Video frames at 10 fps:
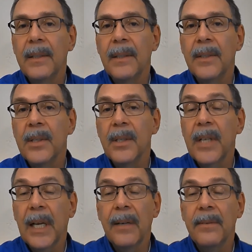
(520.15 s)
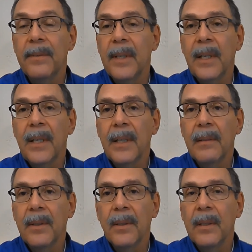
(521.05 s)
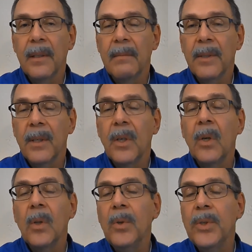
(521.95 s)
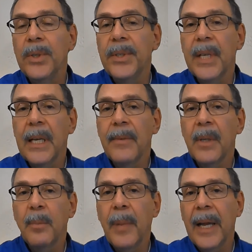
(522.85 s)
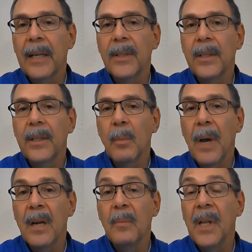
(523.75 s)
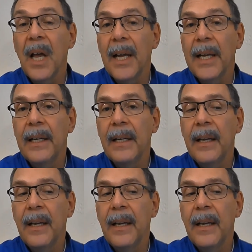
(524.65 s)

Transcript: Does this have, do the conclusions have an impact on their bottom line?